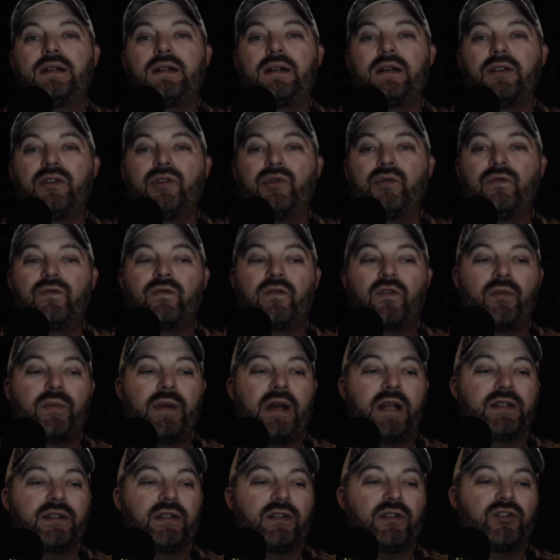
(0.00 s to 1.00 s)
New
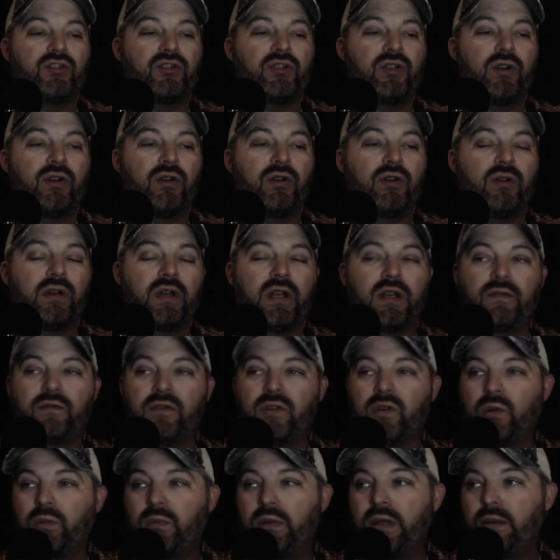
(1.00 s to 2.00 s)
format to the show,
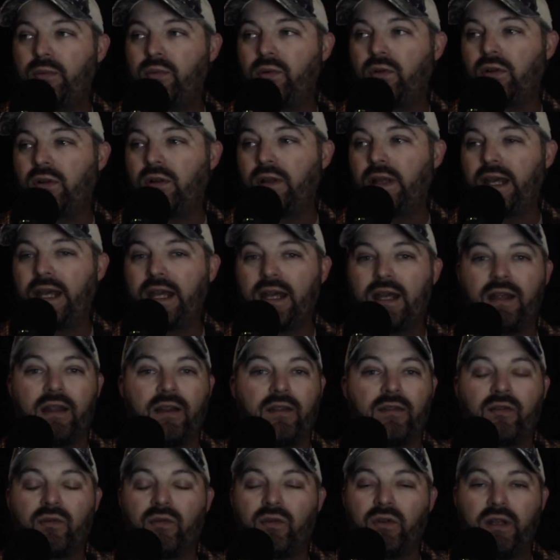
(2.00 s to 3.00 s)
interviewing people
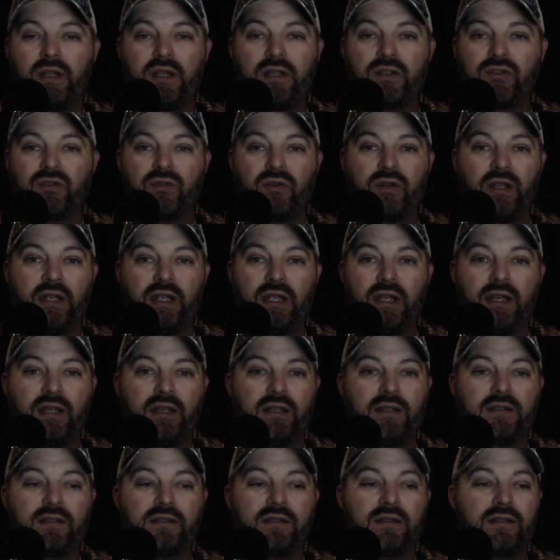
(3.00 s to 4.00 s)
and thoroughly enjoying
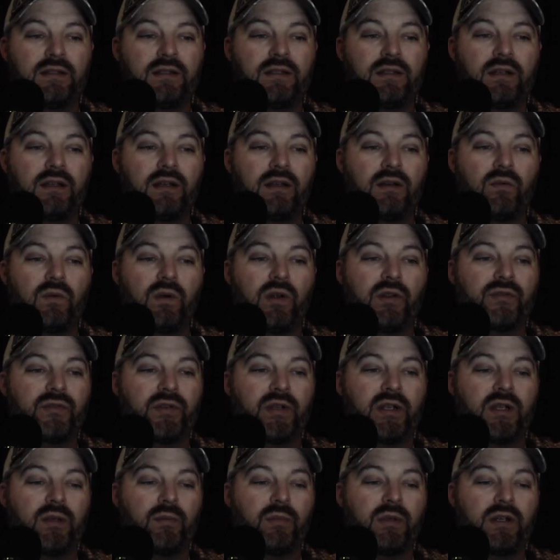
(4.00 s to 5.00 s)
it while
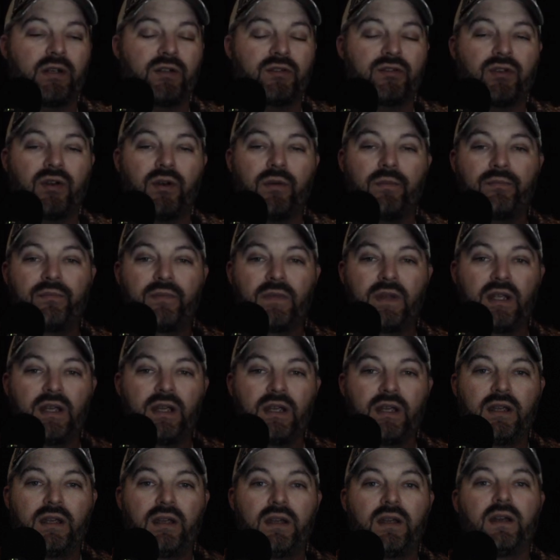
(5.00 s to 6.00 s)
drinking a beer. So
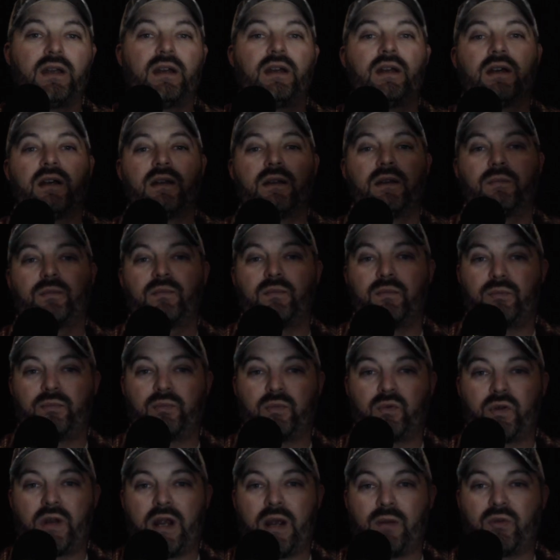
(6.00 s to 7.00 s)

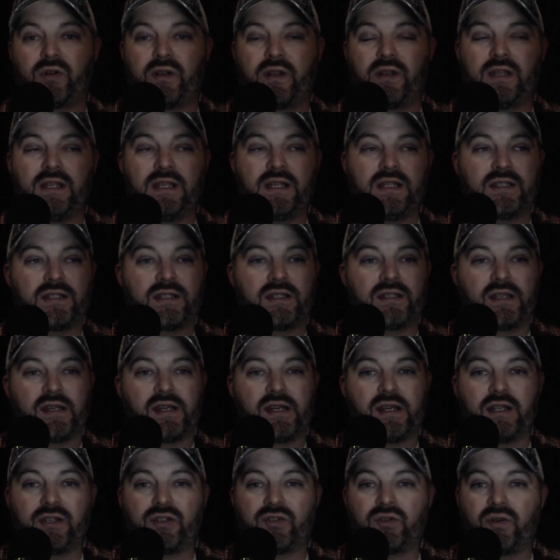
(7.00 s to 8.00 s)
grab one of these.
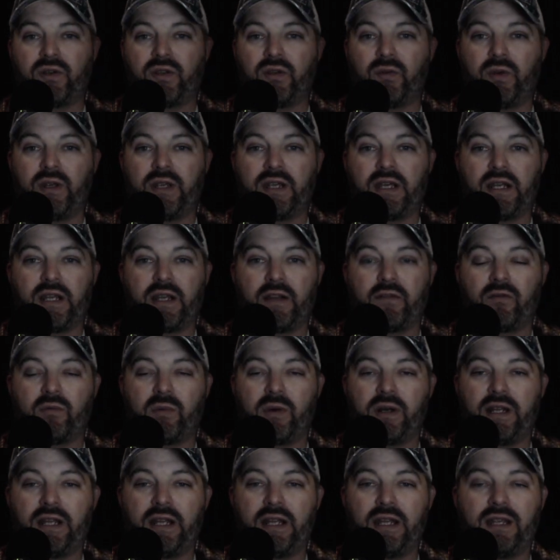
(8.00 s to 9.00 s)
Enjoy the weekend,
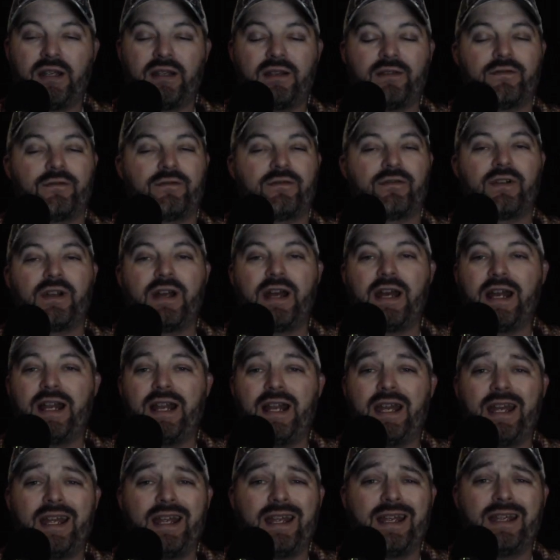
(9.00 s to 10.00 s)
everybody.
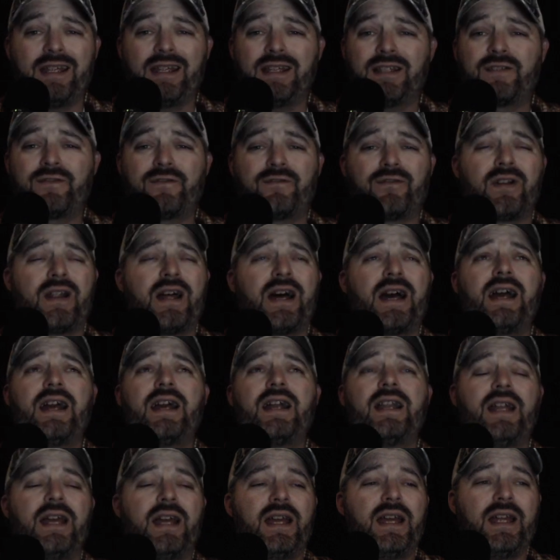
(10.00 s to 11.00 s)
Friday. It's
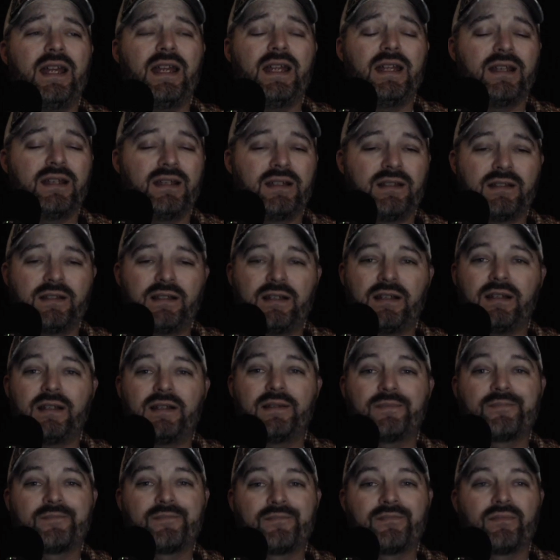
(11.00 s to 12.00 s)
Friday.
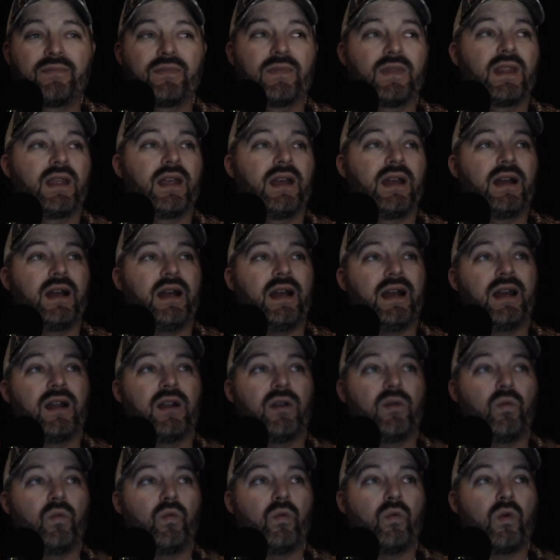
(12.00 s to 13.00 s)
I got
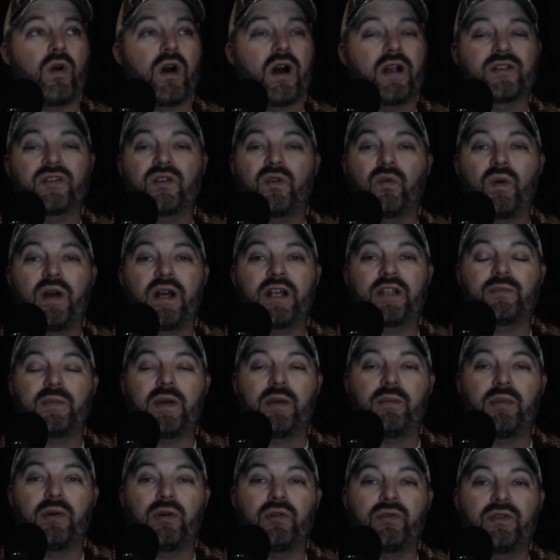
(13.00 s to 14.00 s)
to wash and wax
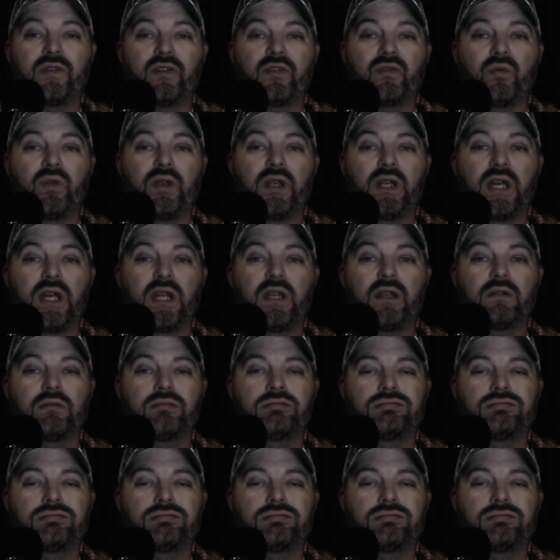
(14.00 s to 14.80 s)
my boat this weekend.